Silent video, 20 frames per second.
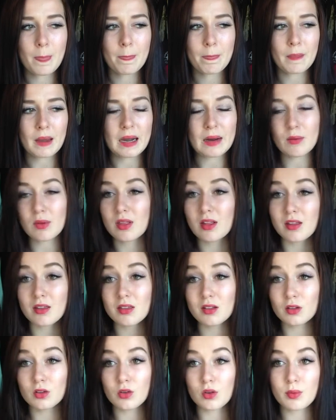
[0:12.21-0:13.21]
I was
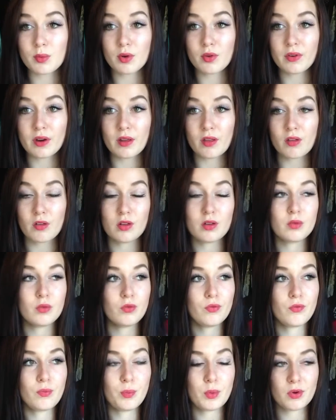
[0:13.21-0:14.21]
listening to this
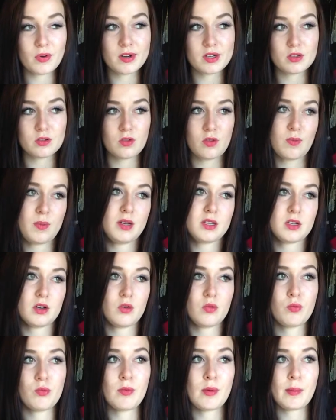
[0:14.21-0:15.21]
motivational speech, I
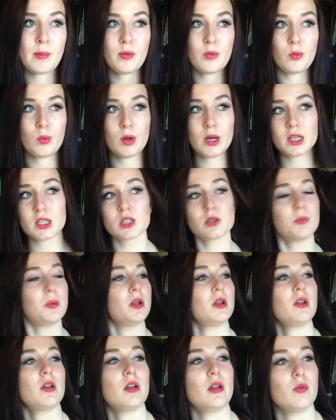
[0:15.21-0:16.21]
don't remember which,
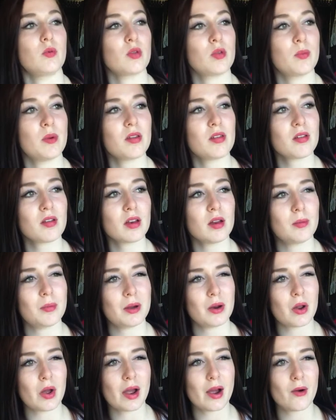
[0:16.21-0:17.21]
but it was basically
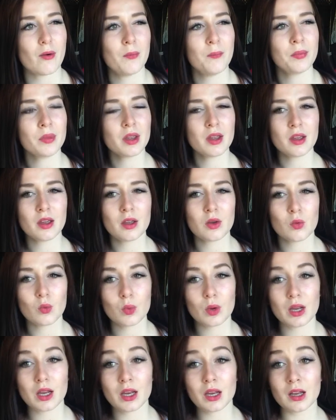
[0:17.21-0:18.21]
about how
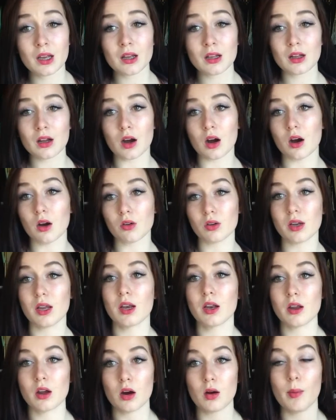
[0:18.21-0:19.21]
we aren't
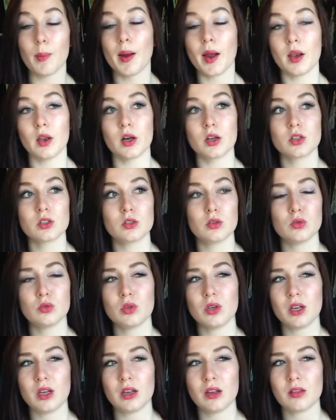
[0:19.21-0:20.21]
getting our biological
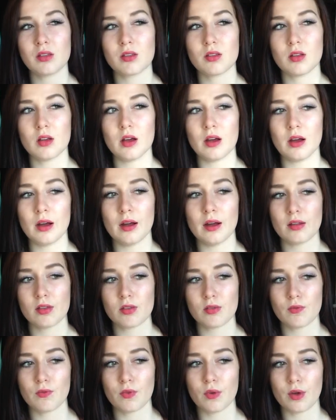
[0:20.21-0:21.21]
needs
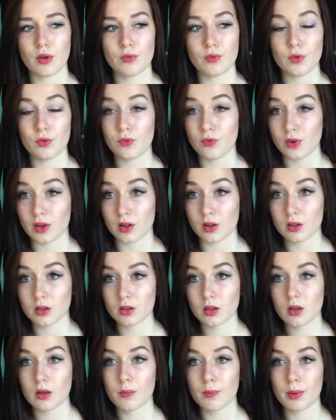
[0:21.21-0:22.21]

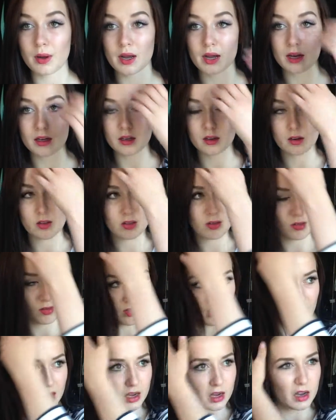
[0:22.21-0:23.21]
fulfilled by the
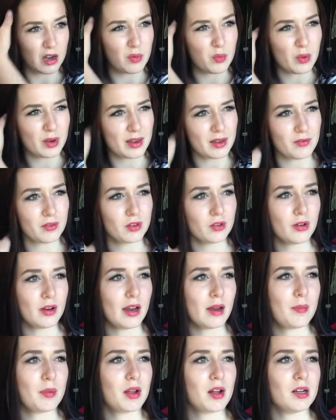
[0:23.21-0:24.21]
society that we live in
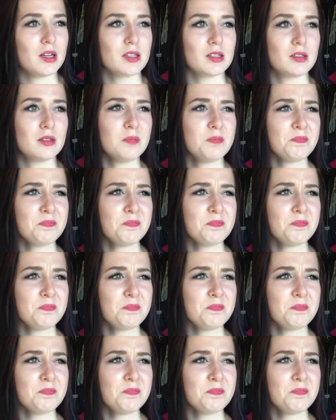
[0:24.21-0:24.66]
today because,